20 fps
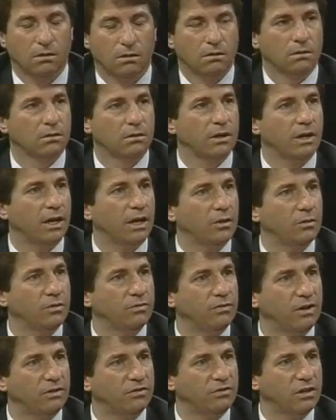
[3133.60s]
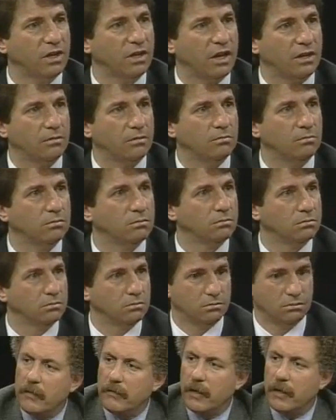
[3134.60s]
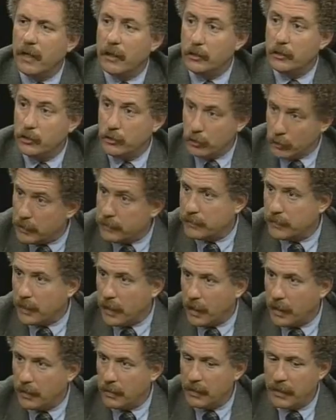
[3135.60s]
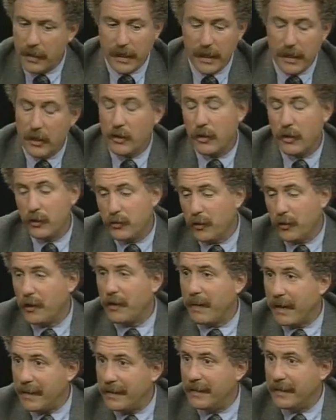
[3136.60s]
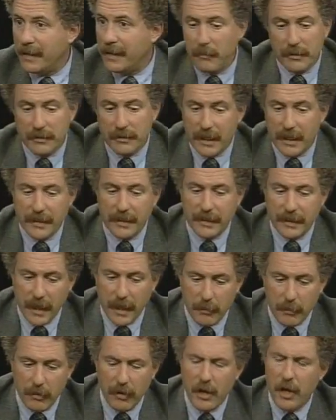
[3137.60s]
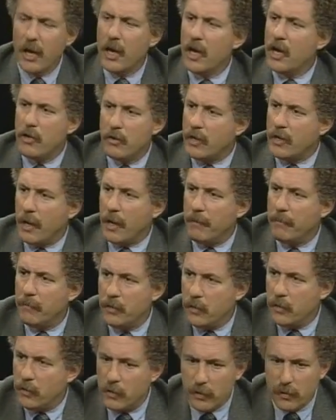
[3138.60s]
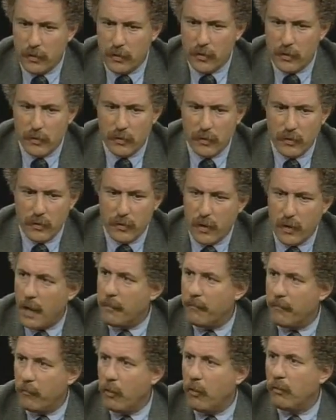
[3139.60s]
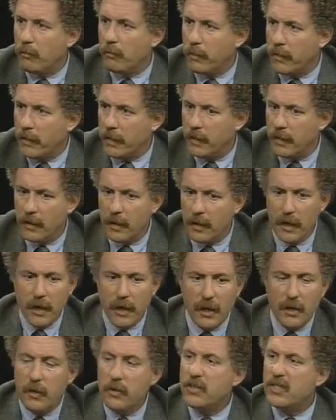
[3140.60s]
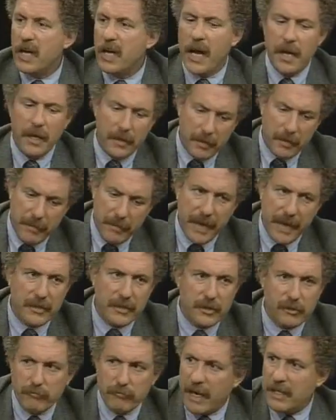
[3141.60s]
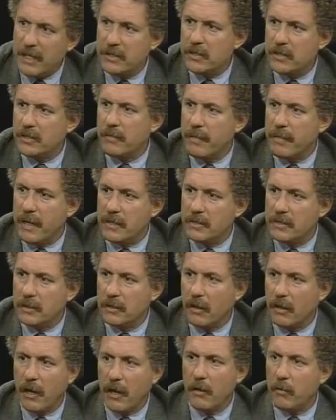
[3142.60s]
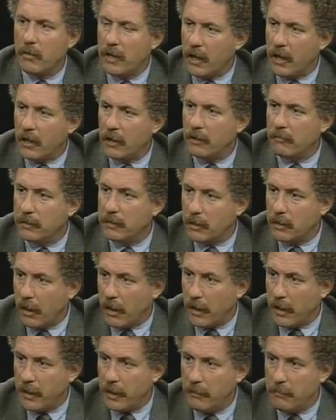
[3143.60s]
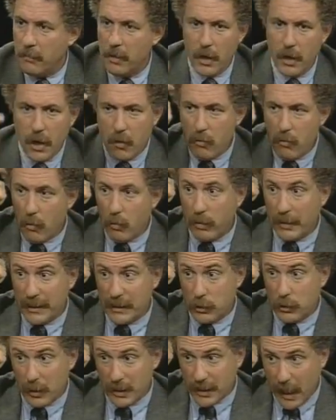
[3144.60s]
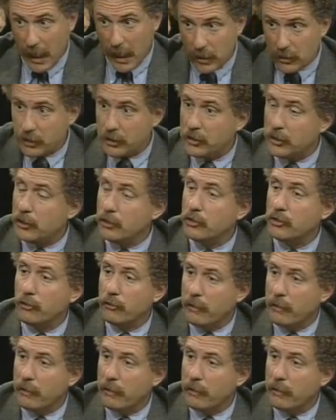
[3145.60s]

No. What they could have done, what they could have done and should have done, you know, you talk about a dilemma, it's not a dilemma. You come forward with it. You say the man is a racist, the man is a liar, we're not going to rely on him, we're willing to acknowledge it to the